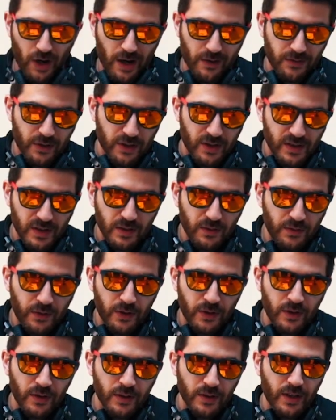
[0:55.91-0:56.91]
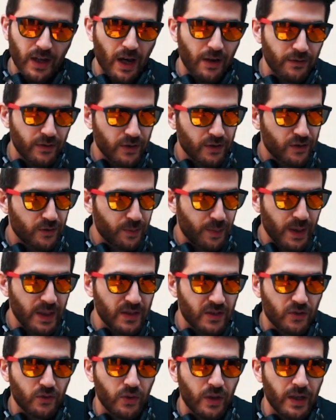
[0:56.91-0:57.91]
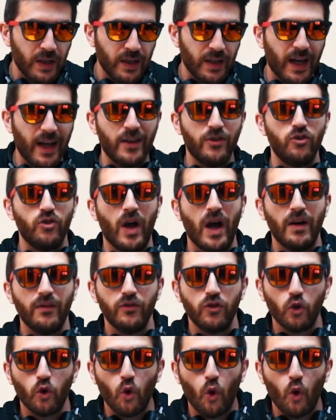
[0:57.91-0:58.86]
You have the silver, you have the space gray, and you have the